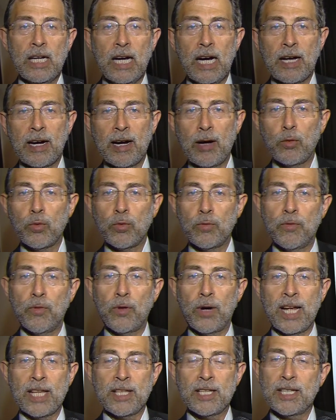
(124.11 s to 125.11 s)
around
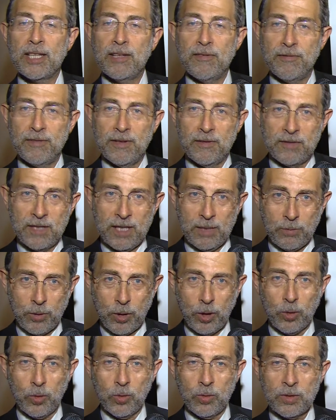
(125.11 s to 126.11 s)
450
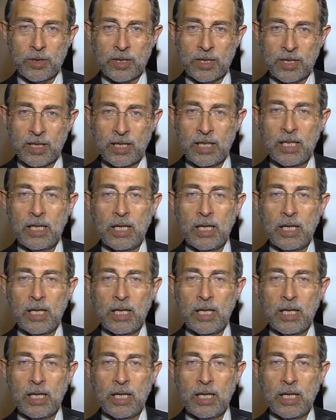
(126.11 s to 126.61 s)
products,